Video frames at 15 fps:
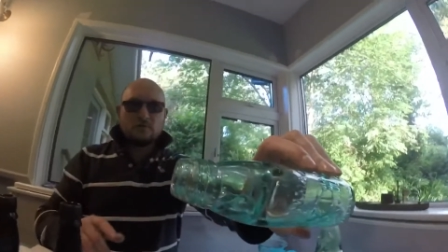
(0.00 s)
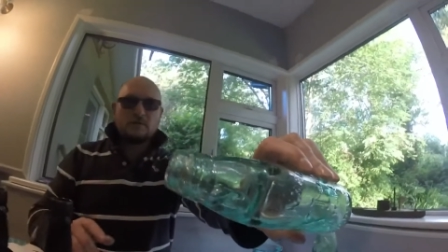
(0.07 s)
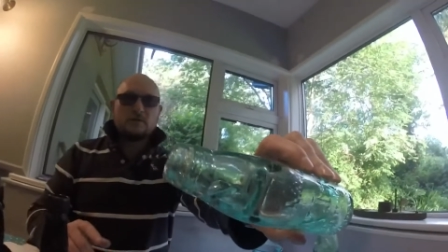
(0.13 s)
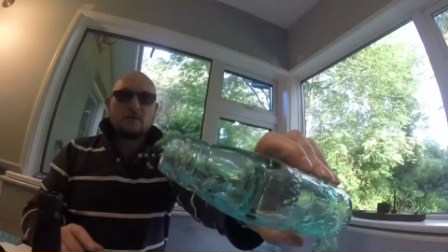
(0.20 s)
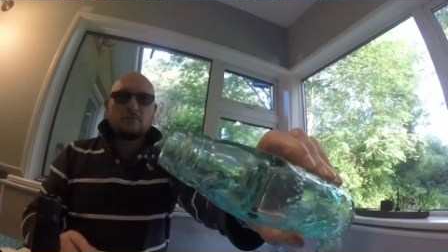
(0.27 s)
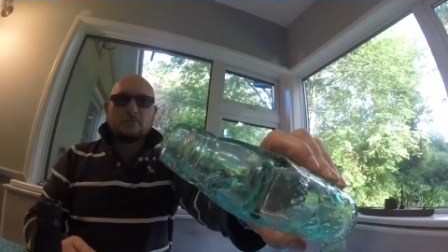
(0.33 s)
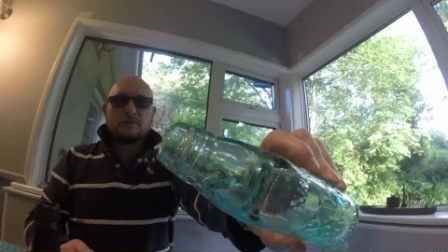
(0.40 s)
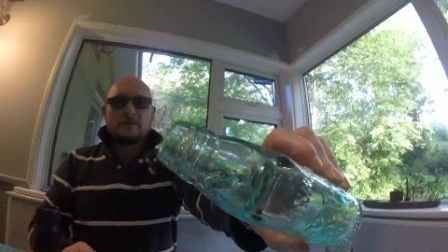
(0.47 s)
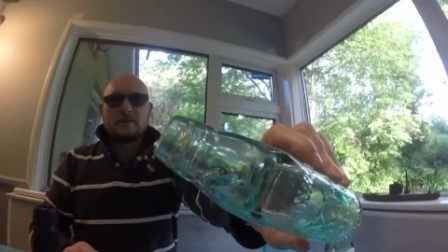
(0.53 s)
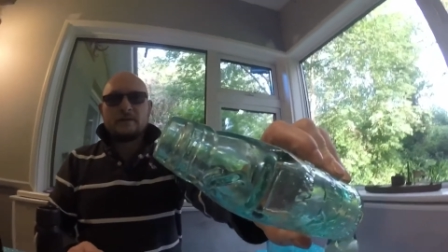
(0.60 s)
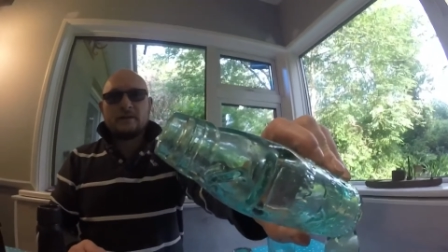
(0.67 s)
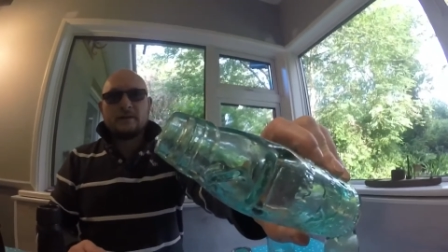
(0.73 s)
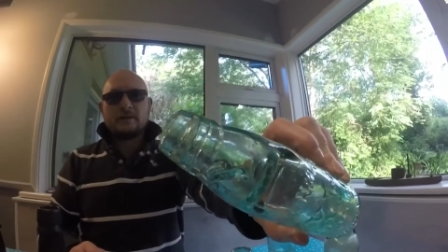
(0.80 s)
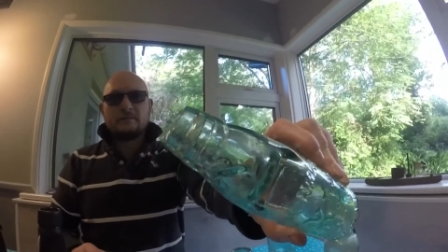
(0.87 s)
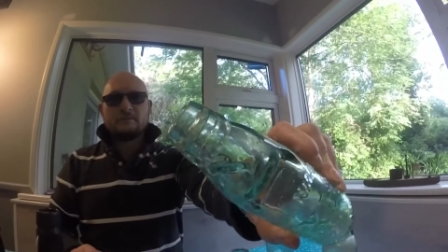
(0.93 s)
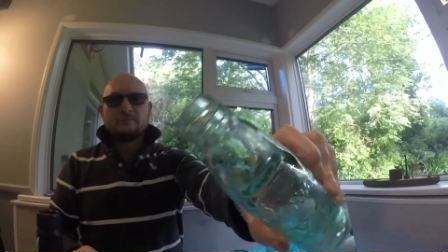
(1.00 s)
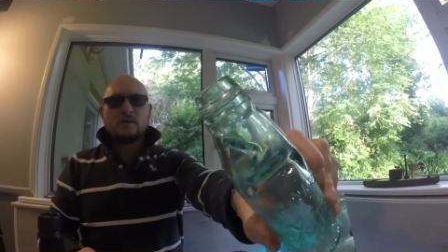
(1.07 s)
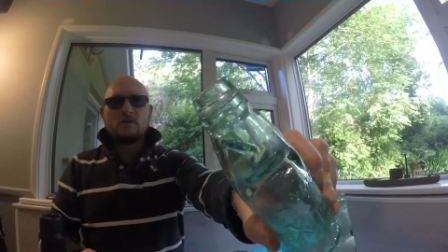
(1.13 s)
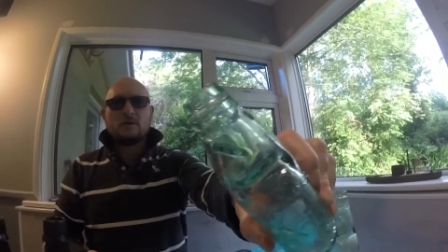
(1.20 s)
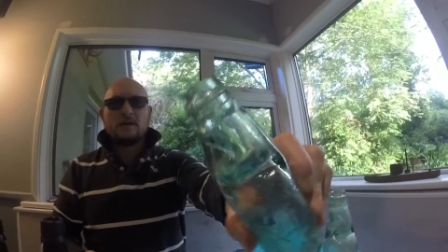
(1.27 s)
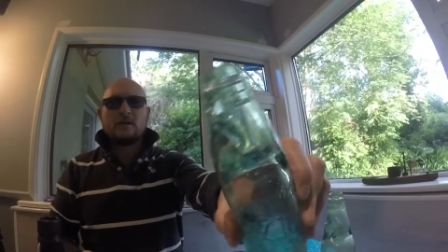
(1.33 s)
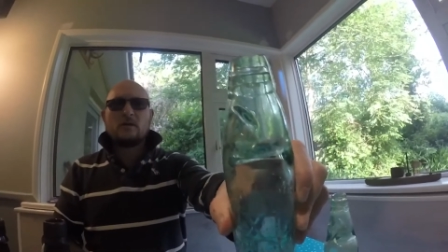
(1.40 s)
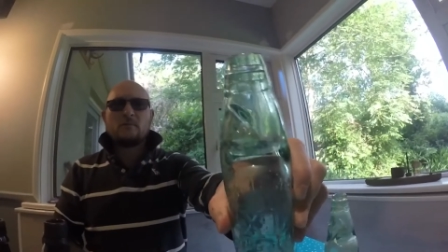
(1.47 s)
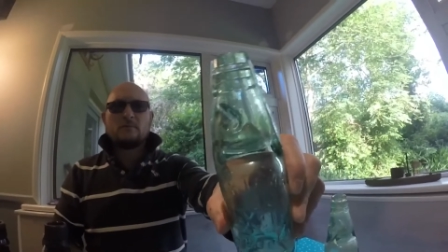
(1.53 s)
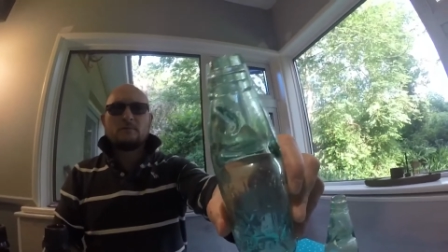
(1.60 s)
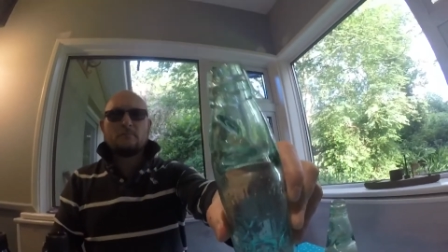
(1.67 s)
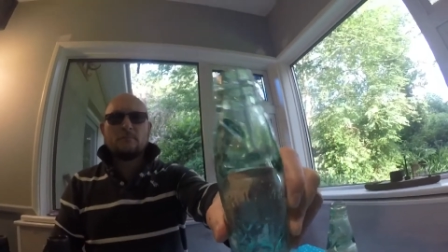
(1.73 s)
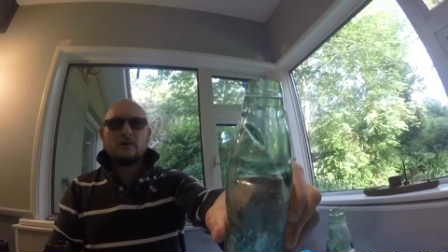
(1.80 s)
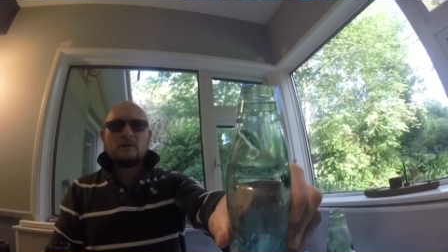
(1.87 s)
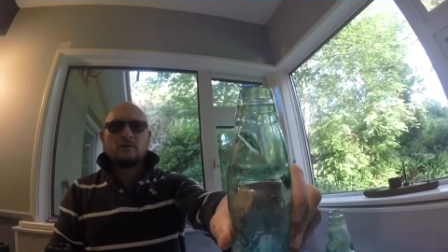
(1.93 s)
stoppers in there? Quite common
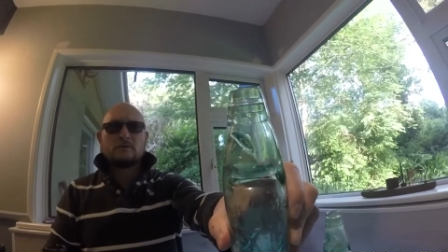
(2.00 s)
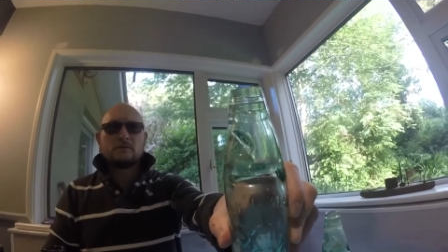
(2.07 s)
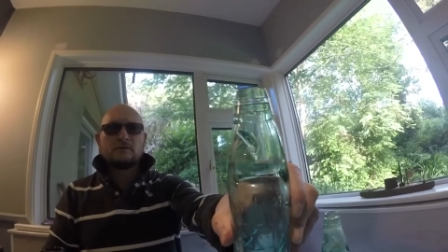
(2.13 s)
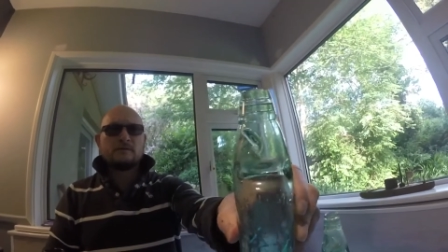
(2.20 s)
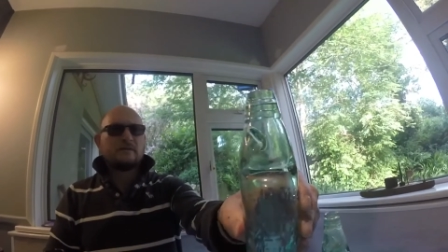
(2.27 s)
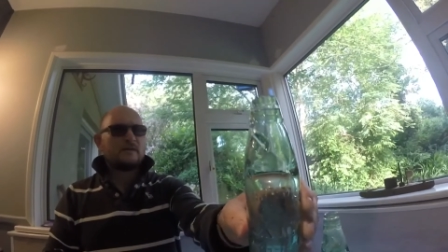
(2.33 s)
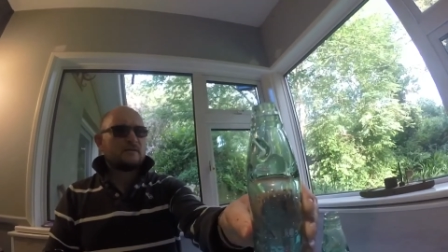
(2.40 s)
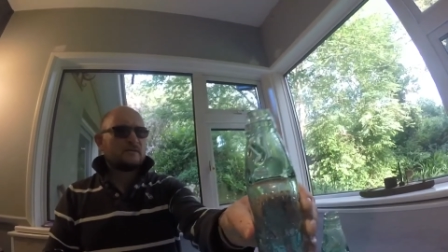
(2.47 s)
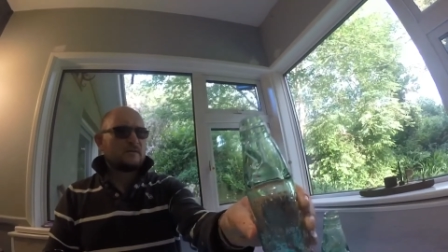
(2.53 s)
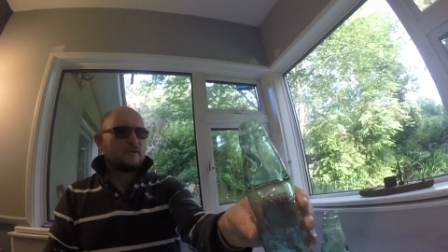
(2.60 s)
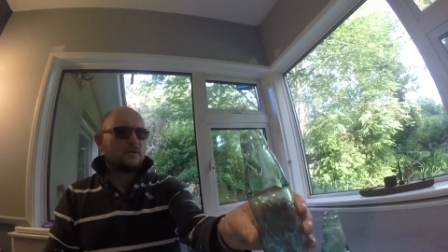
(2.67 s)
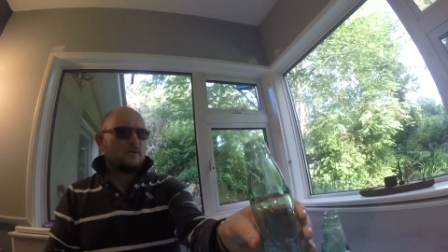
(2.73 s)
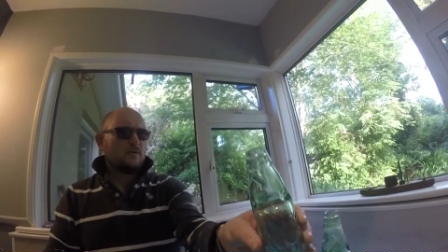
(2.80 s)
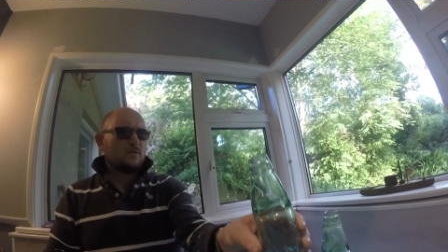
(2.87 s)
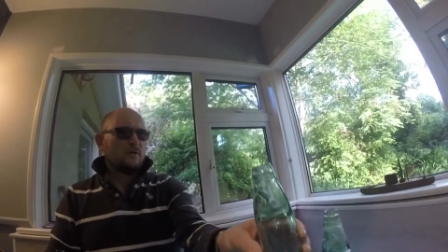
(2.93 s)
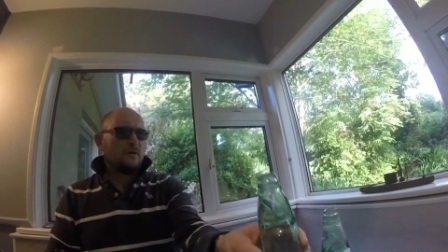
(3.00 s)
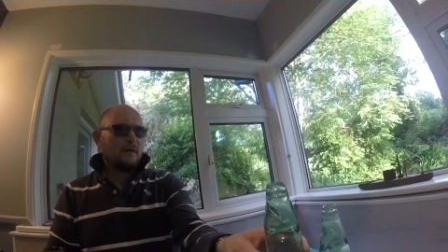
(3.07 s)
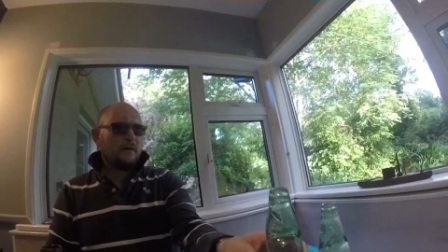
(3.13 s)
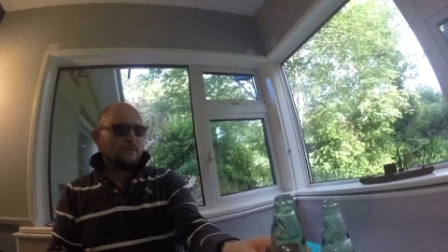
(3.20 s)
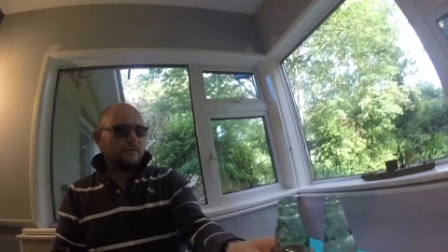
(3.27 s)
bottles. There's quite a